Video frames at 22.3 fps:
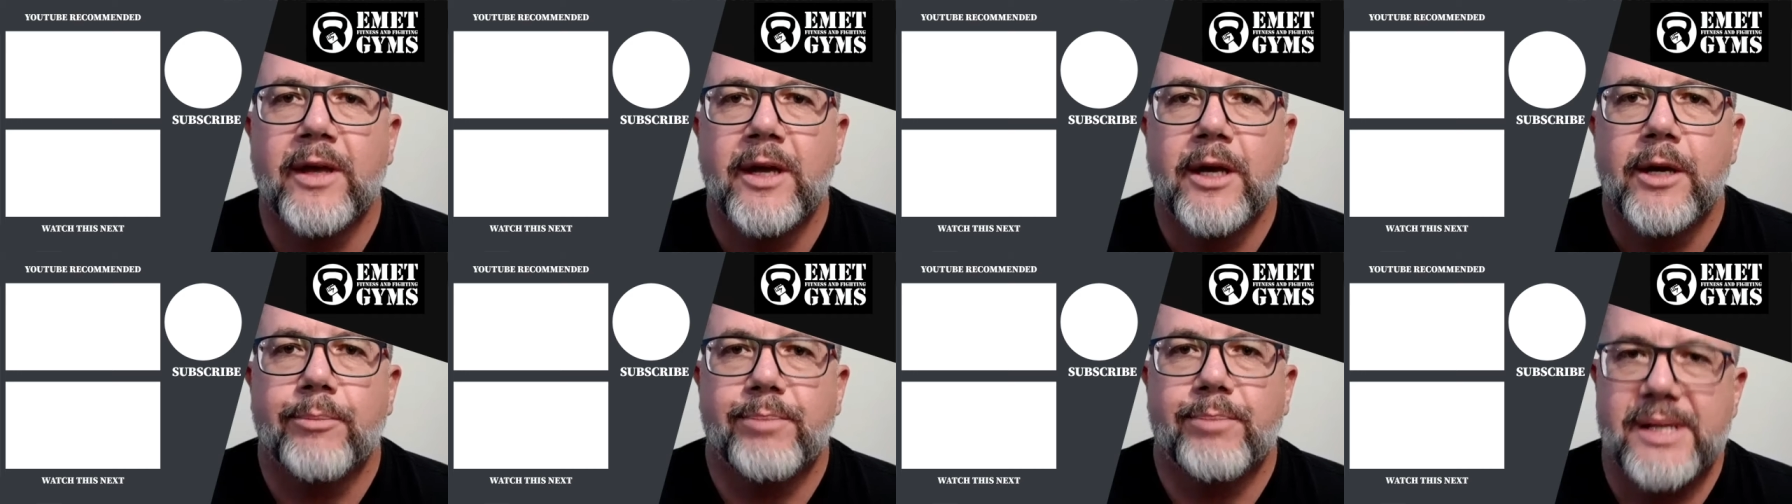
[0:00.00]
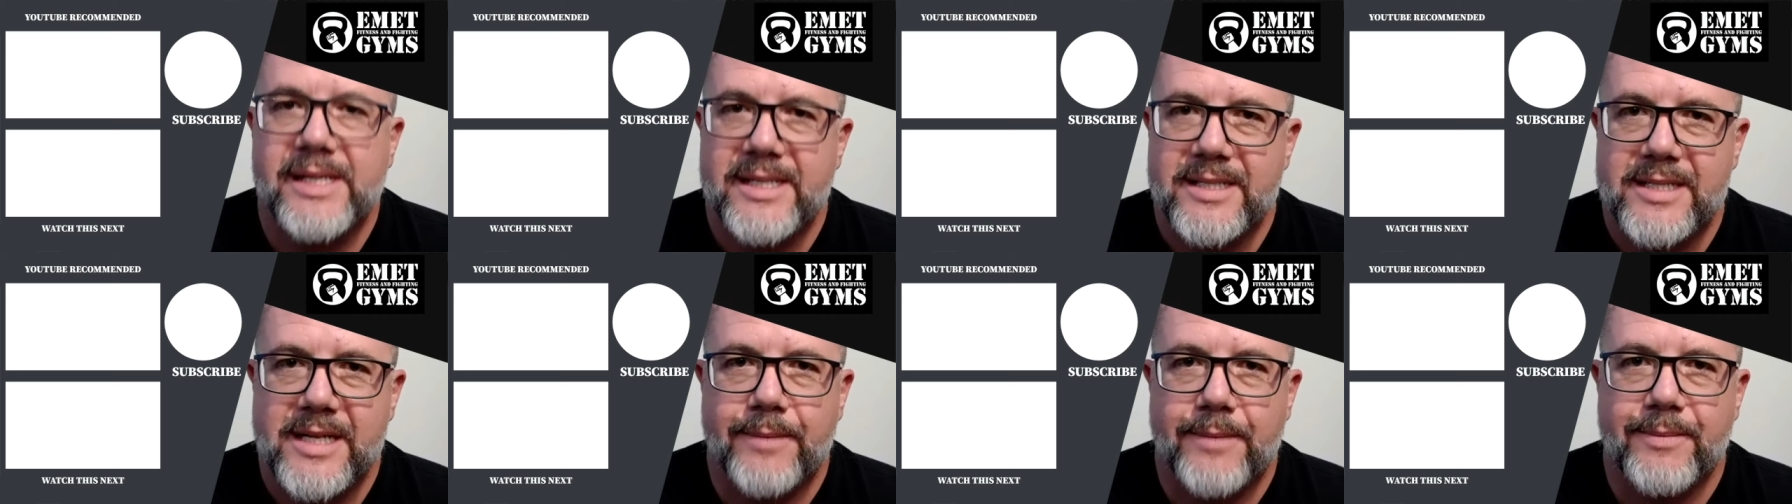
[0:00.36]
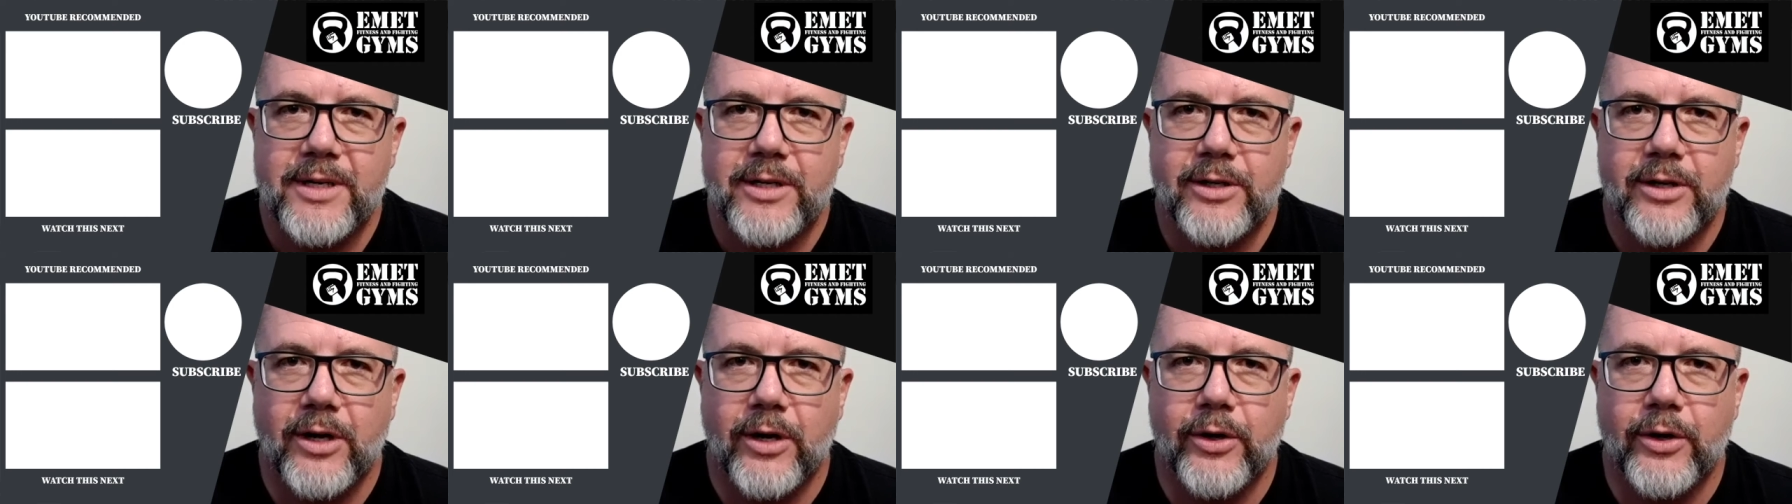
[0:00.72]
please let me
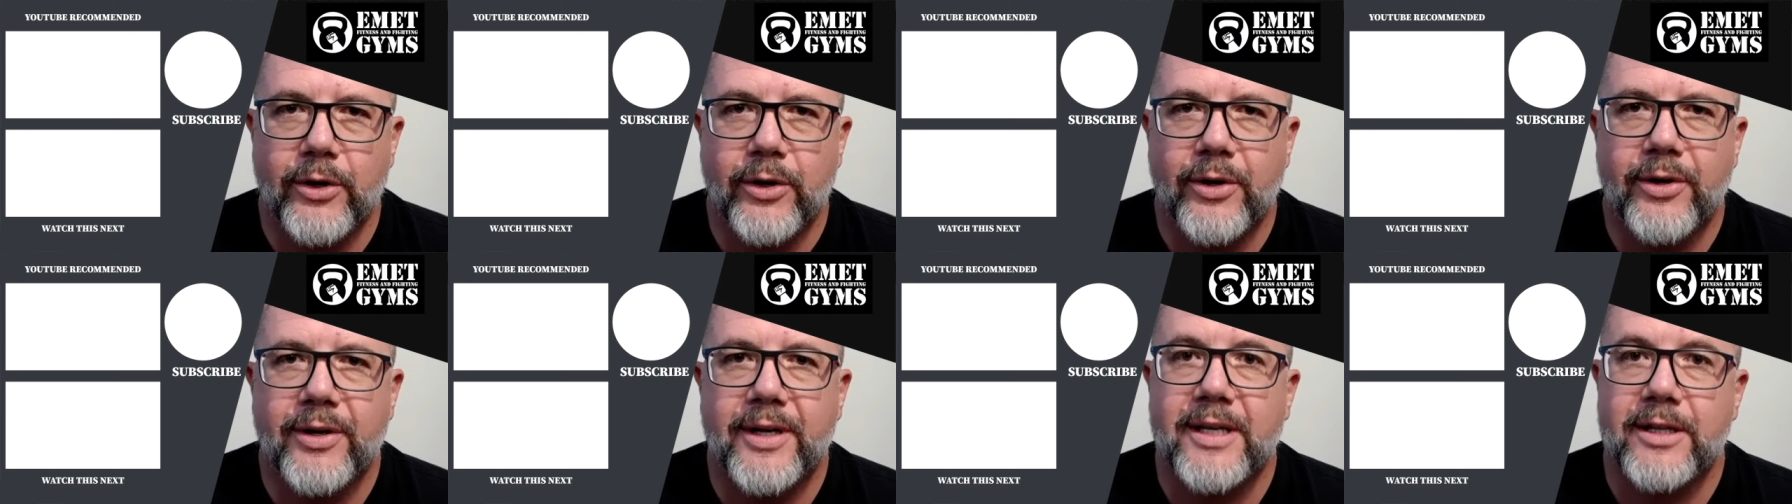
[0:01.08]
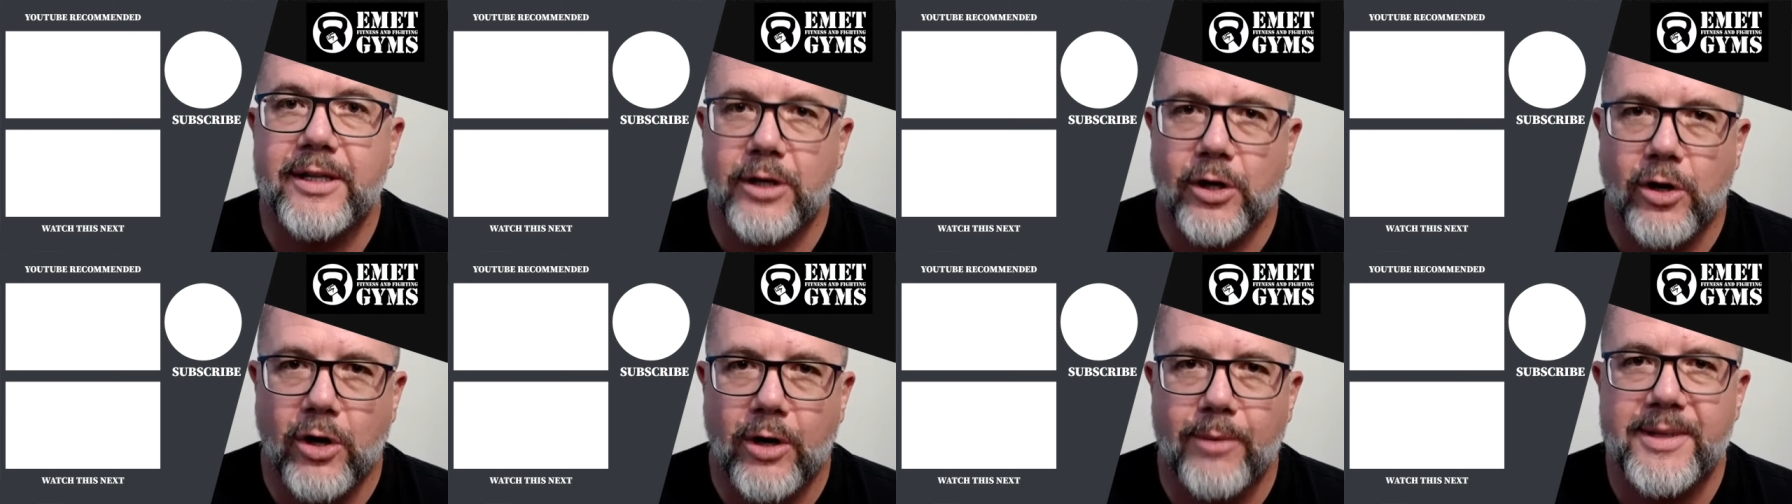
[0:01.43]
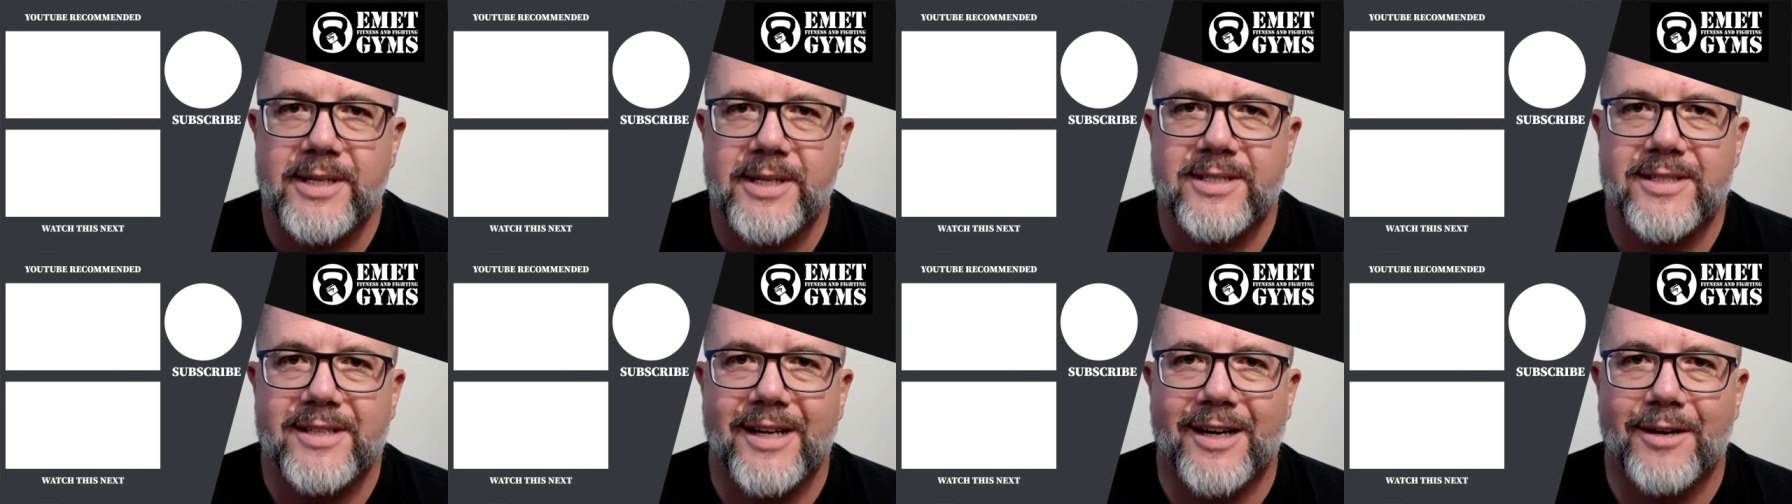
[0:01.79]
know in the
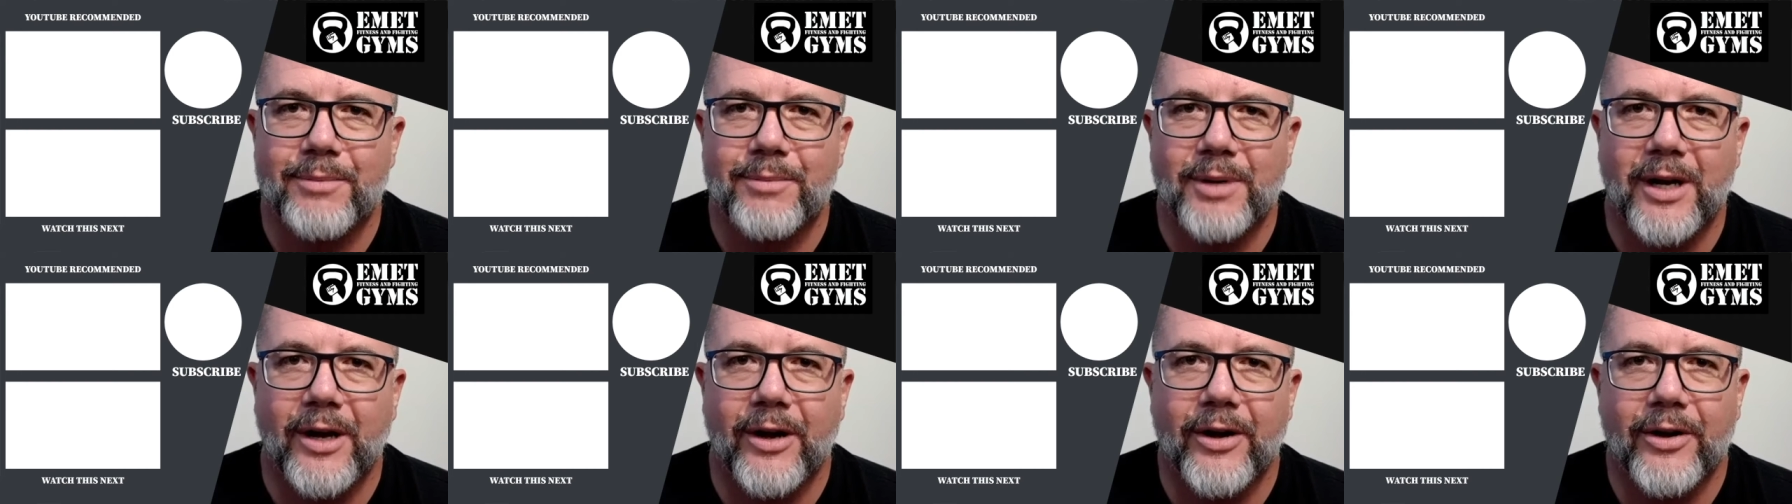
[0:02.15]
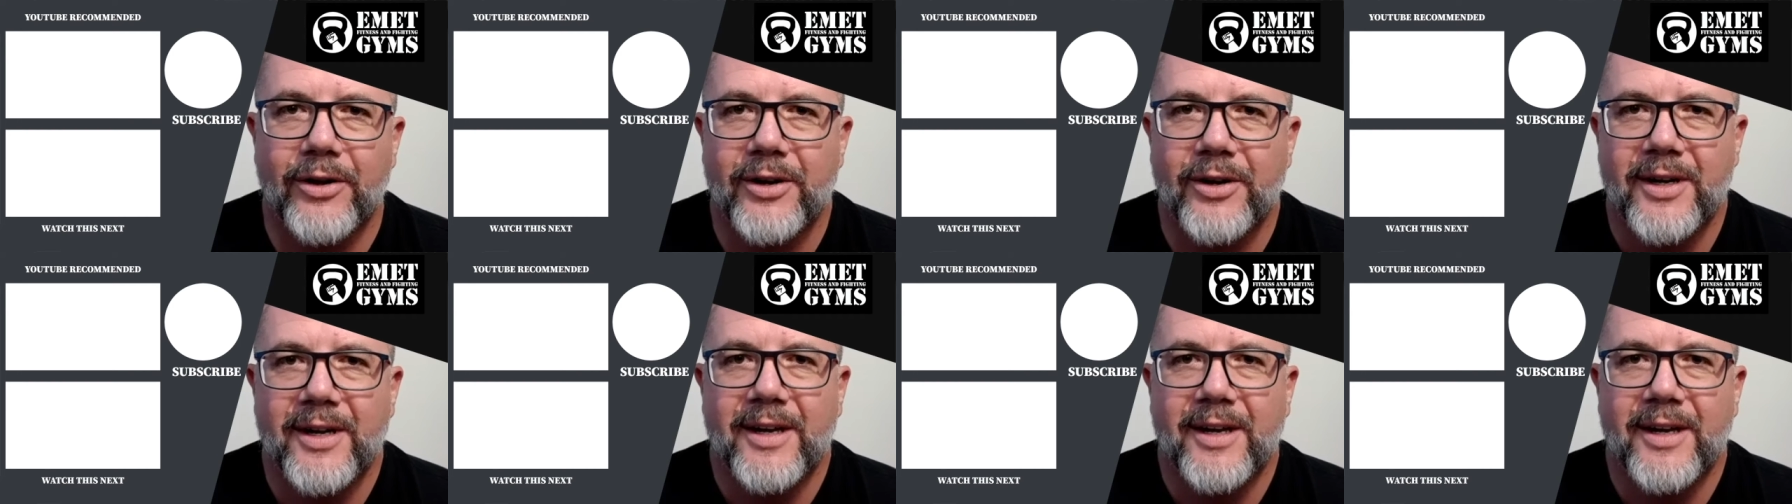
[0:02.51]
comments down below,